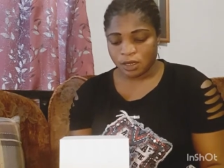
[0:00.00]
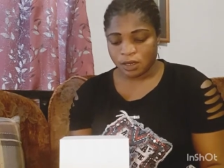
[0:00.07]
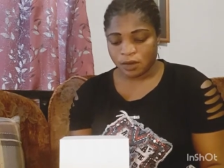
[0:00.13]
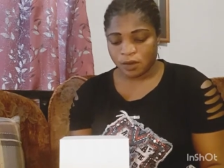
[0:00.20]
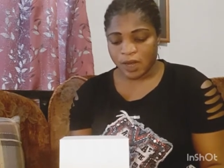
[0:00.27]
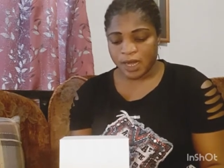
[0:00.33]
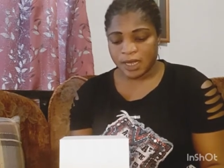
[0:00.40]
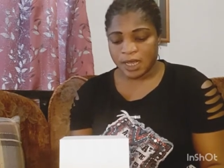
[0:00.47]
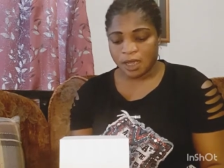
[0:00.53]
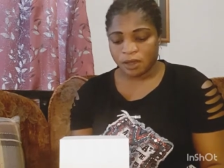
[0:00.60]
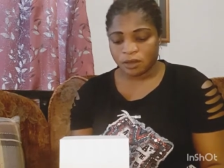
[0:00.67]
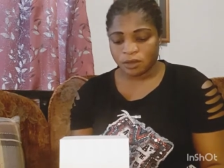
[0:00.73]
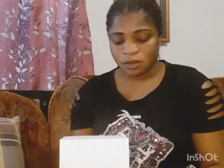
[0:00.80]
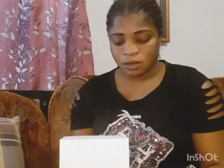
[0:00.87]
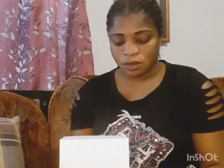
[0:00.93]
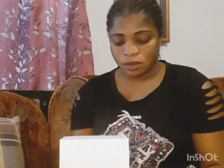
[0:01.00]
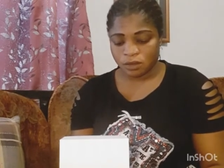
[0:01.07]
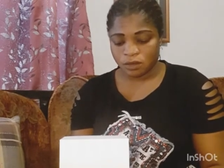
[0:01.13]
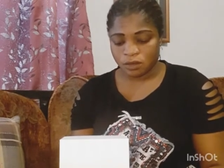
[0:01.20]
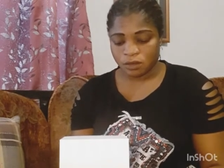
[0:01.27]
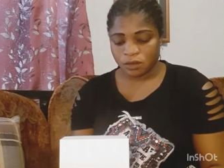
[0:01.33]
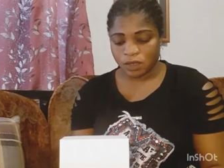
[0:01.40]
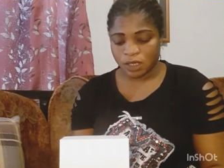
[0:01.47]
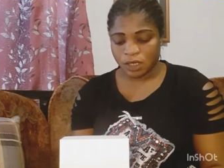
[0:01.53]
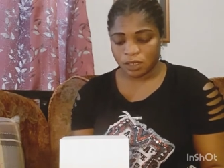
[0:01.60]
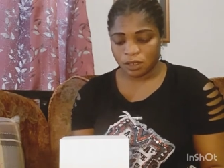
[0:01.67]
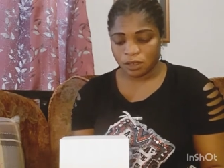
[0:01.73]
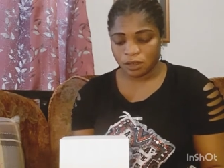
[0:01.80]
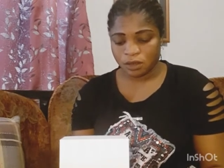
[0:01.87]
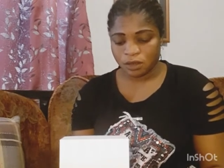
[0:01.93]
cried out,
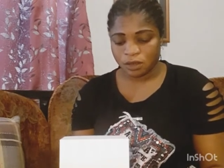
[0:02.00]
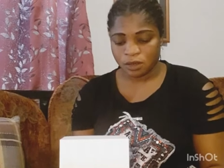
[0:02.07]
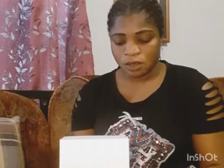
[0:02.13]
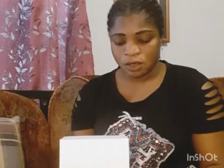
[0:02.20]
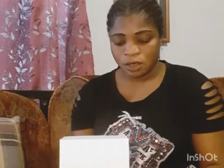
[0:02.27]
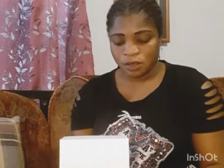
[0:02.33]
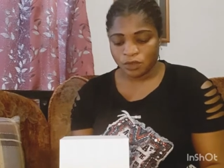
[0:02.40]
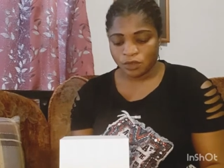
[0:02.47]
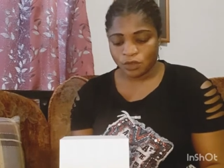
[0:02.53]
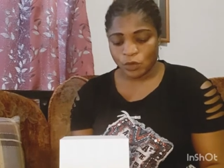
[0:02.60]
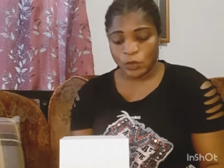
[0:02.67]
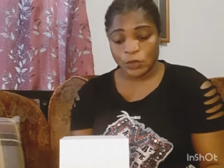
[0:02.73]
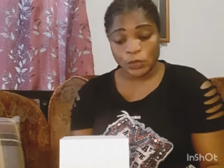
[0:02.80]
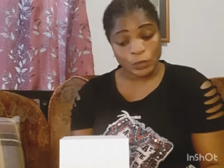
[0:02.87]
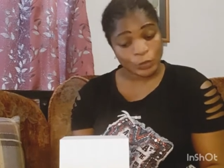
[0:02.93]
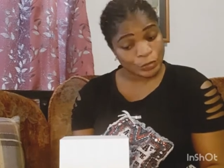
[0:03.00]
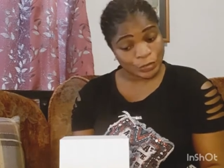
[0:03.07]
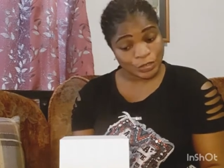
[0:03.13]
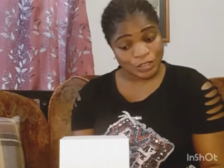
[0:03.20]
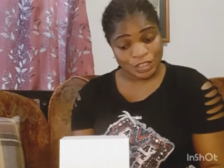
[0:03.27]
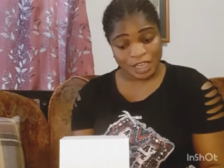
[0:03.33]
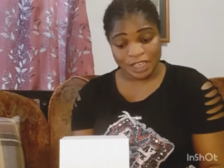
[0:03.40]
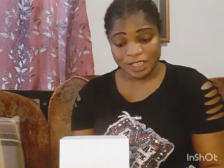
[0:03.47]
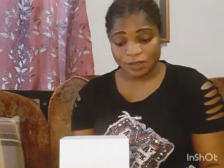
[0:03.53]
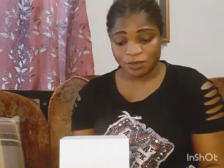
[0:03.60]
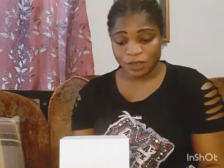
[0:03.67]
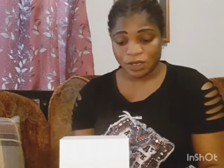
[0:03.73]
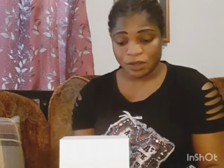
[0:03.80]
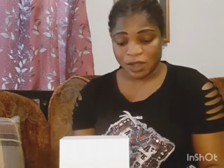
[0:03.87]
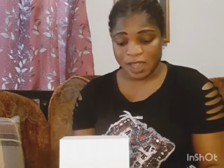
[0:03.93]
okay? So check the
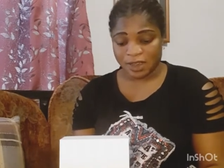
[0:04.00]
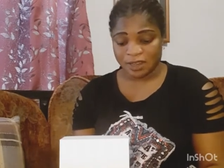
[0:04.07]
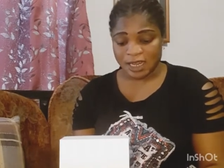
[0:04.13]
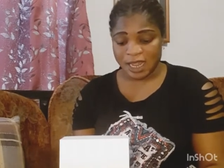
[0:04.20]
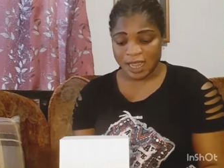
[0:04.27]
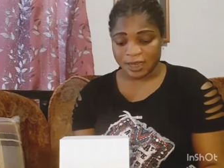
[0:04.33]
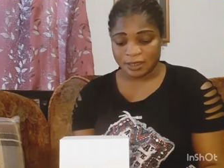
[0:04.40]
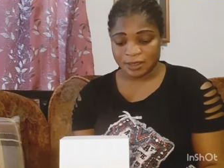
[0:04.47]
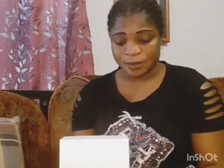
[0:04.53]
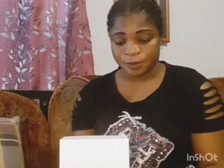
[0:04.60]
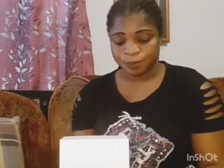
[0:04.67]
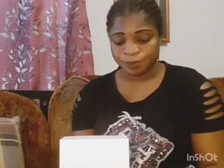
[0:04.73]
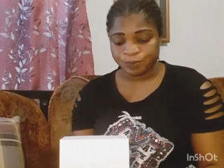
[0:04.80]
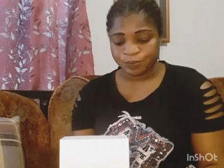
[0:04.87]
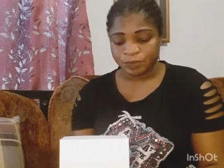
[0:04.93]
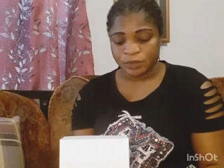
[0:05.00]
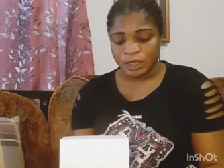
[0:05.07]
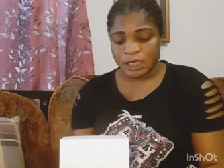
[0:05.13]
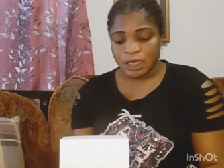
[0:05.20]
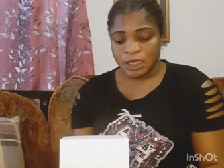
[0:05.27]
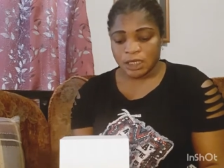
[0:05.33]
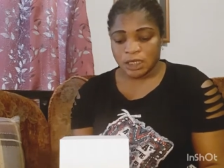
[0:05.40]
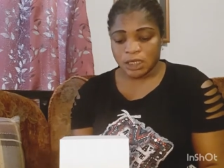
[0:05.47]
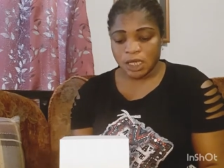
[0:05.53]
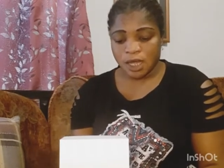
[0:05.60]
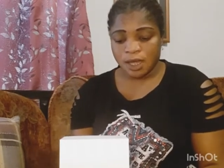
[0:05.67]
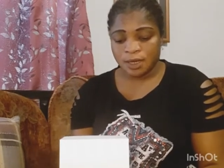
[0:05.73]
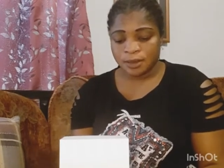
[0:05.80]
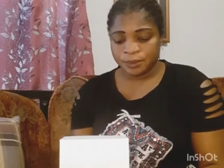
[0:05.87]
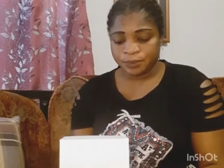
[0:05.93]
video out, guys.
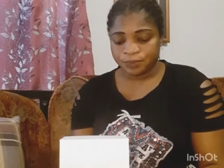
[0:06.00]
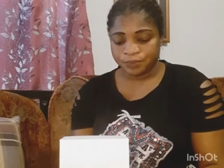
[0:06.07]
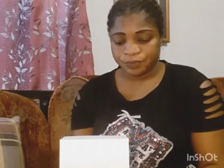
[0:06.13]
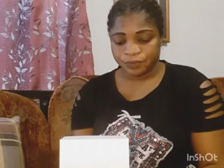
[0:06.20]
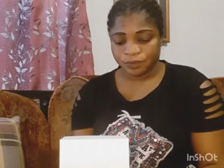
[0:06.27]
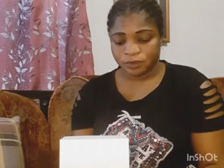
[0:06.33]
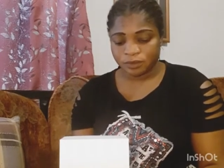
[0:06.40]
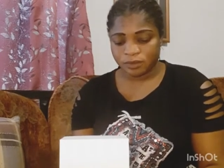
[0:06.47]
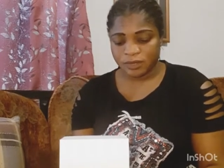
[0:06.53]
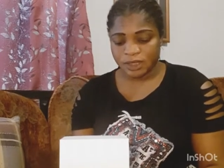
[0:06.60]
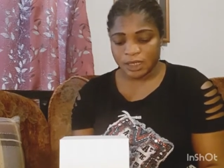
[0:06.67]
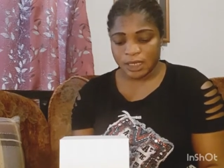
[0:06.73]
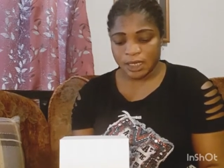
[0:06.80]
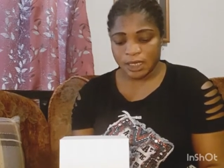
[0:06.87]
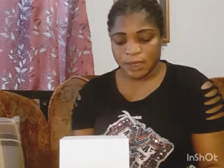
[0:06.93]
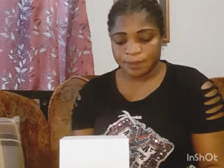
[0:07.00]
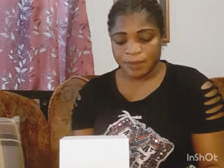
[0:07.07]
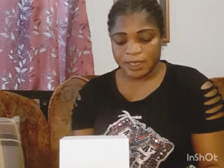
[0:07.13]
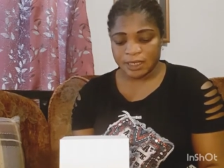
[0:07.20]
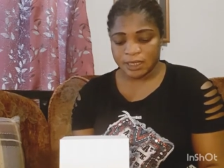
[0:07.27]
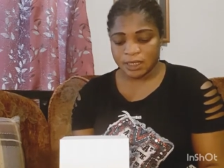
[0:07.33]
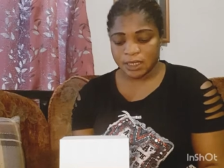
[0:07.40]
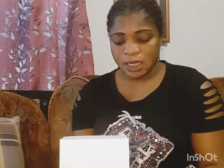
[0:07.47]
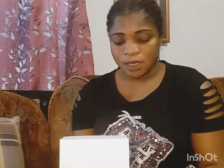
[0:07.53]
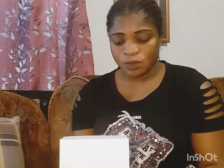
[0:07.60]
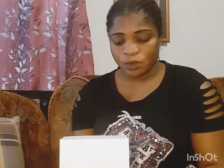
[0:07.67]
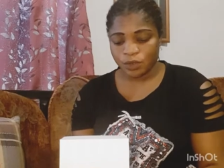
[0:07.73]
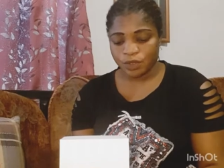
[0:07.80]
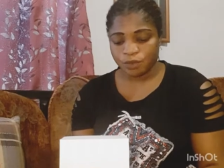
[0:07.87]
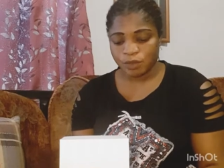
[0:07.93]
So my sister
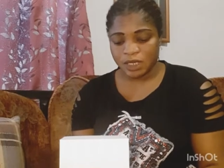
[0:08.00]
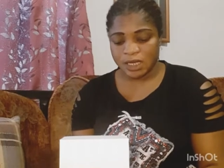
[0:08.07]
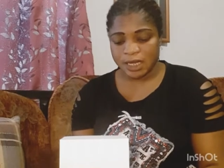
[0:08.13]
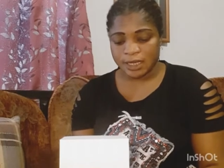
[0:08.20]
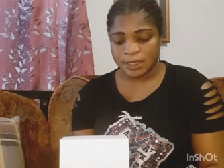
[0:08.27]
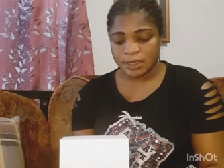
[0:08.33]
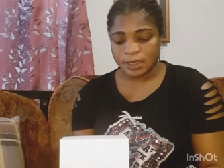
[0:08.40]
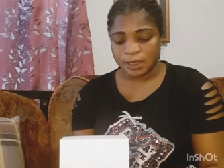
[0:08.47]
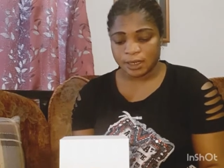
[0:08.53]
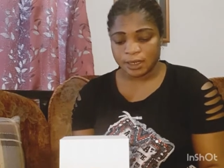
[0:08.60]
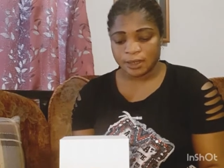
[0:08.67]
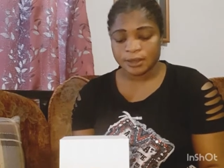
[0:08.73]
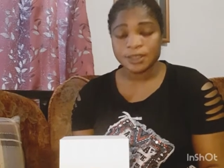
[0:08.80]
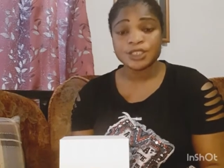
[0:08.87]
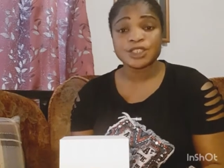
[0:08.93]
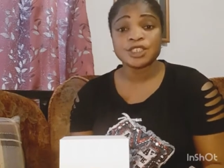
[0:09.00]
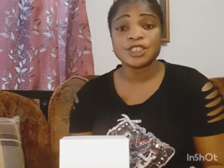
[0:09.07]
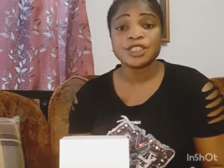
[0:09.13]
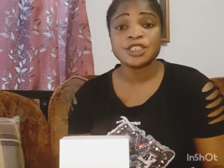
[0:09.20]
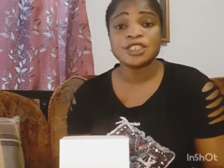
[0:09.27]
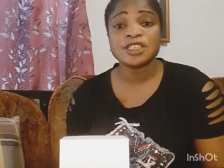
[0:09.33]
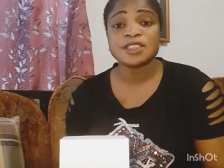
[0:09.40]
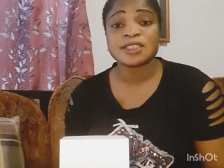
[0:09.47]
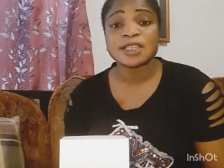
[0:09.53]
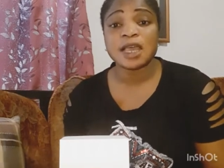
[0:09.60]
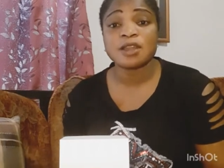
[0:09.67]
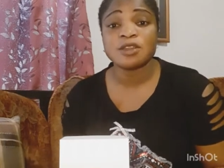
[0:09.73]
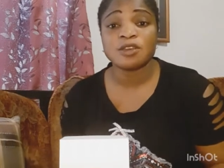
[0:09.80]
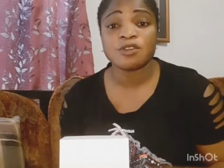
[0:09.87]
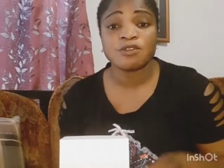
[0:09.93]
told me that she need the
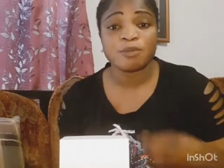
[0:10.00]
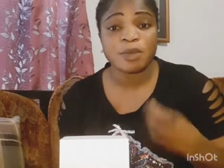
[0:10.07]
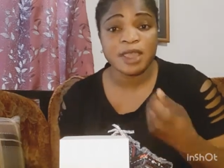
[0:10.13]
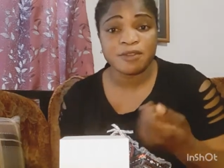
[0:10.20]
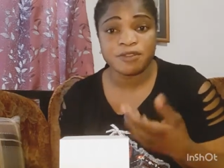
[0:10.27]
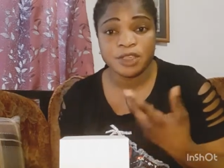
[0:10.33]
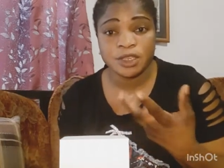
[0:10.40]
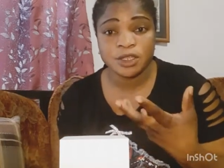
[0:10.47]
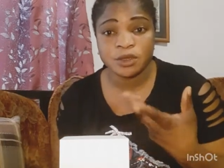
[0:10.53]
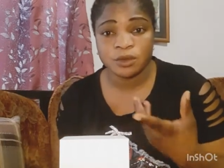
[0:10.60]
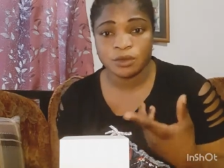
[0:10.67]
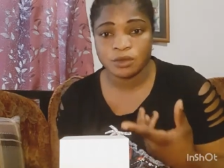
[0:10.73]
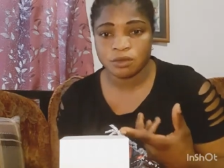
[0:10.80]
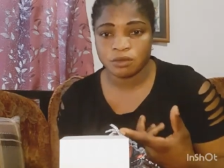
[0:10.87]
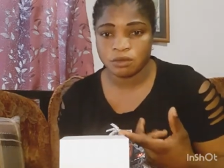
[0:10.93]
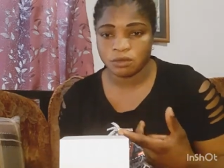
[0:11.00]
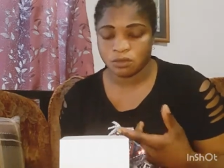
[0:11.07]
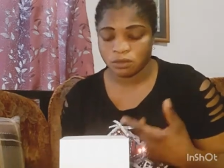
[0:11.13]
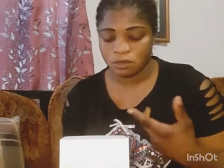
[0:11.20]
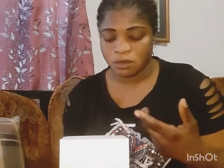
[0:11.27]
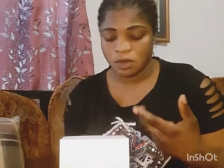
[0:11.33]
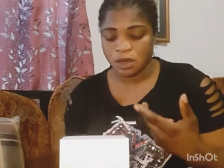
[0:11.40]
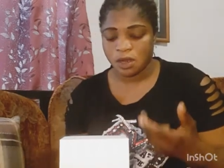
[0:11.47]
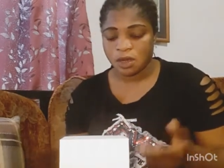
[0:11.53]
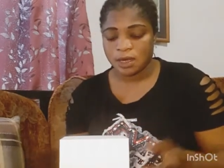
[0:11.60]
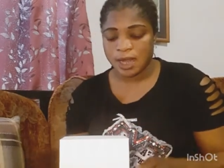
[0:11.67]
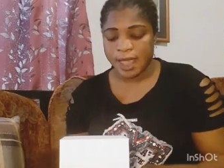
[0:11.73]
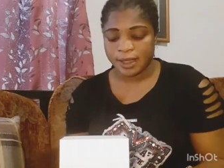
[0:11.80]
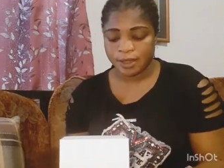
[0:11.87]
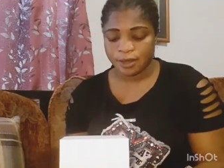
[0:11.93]
sound of my video to,
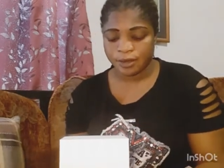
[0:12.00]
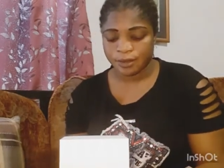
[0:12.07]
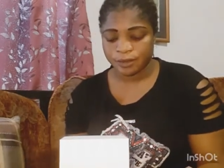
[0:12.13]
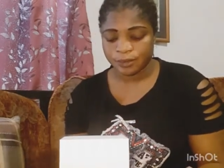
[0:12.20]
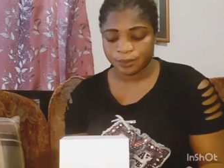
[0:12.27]
like,